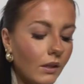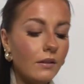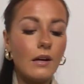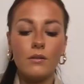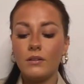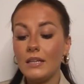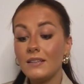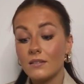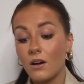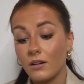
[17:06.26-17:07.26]
now
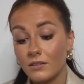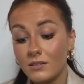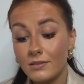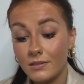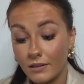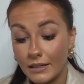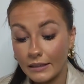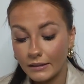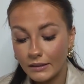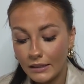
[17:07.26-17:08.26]
these are stunning.
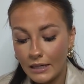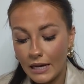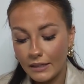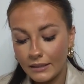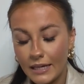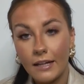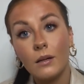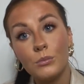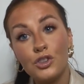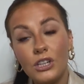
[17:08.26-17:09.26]
And again,
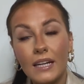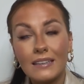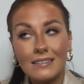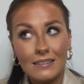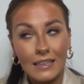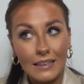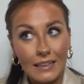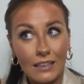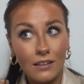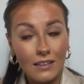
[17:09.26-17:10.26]
I'm cheating
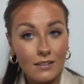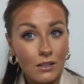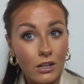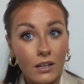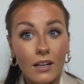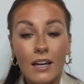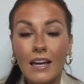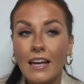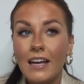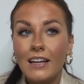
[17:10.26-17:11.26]
slightly. This girl,
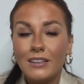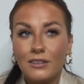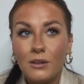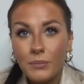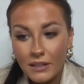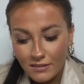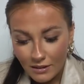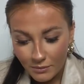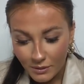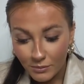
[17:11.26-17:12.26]
she's not based in
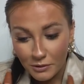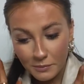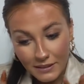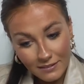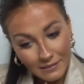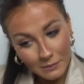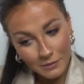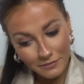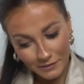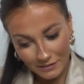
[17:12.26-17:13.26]
Aberdeen, but she's based a little bit
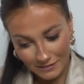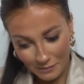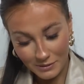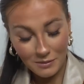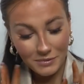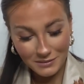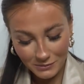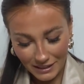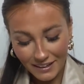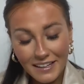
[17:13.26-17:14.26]
further than Aberdeen, but it's
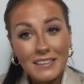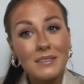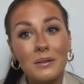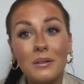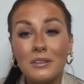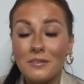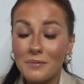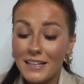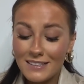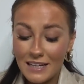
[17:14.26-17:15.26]
okay. So she's
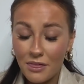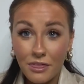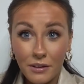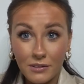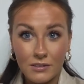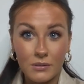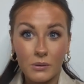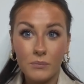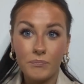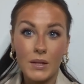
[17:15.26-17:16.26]
based in
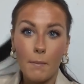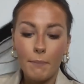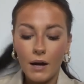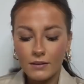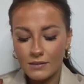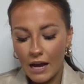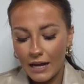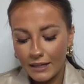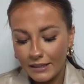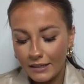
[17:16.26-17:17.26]
Thurso, but
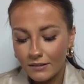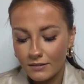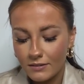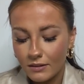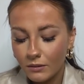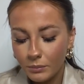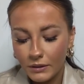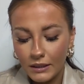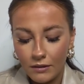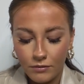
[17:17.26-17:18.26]
I still
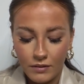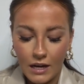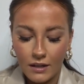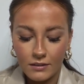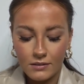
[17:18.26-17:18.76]
believe that